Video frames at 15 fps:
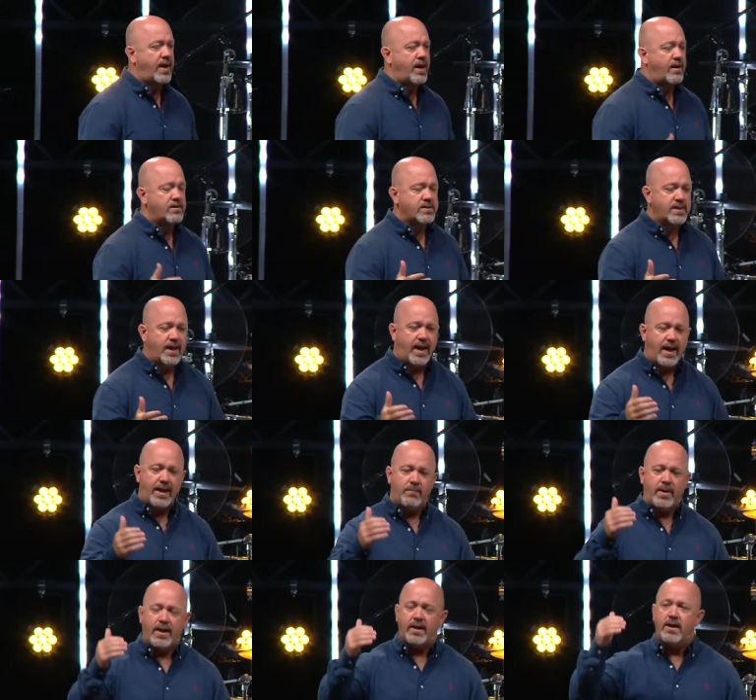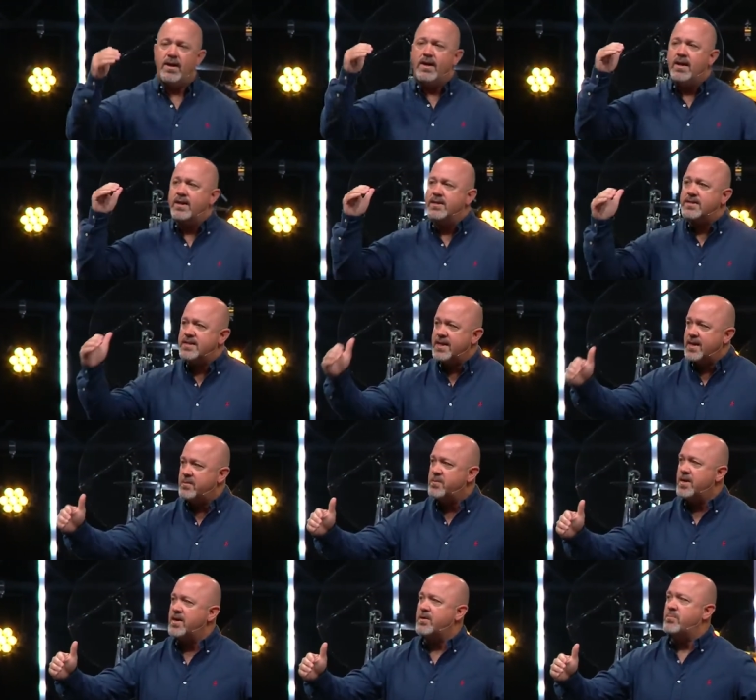I, will say, hey, man, tell
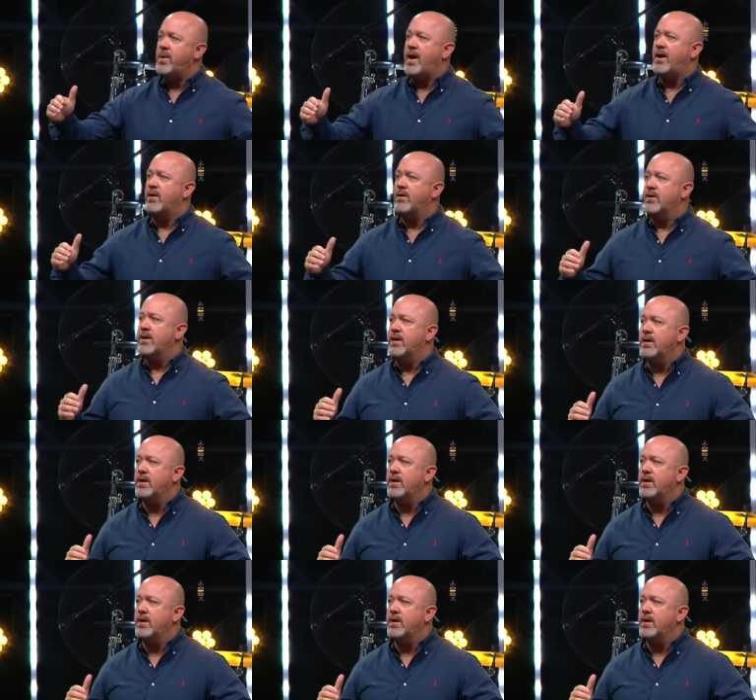me about